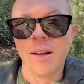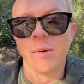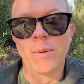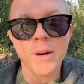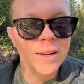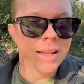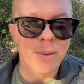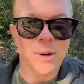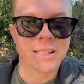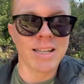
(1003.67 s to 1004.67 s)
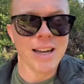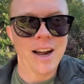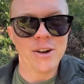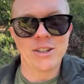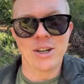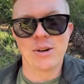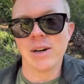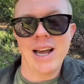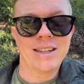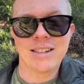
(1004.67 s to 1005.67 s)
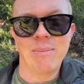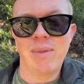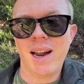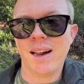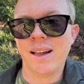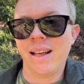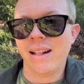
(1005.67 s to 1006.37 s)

really worked together to create something